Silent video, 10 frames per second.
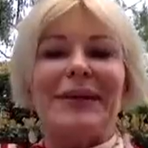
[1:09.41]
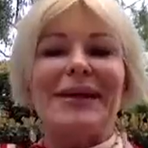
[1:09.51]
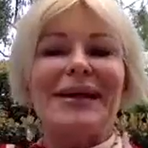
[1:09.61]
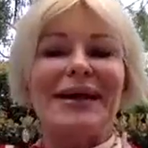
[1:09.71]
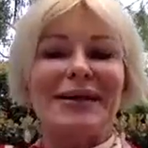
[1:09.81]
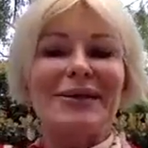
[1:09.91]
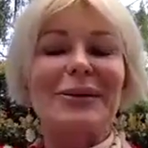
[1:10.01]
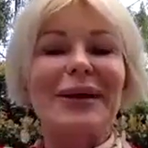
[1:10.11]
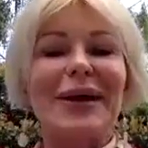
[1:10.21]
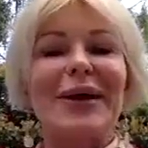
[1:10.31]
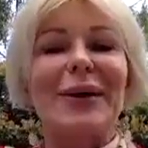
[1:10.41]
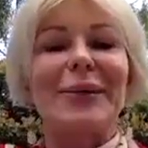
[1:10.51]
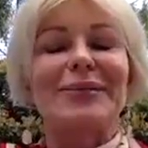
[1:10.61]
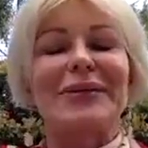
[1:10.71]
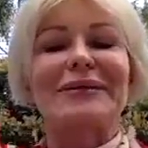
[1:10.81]
Okay, here we go.
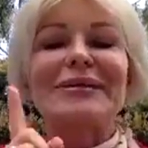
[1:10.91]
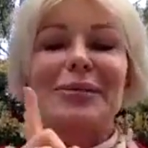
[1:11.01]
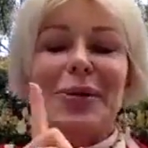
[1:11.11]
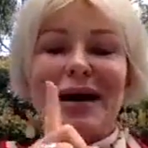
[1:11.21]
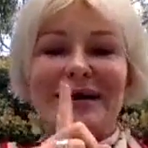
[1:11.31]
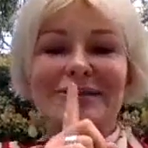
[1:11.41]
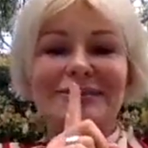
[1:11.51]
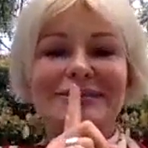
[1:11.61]
Tip 1.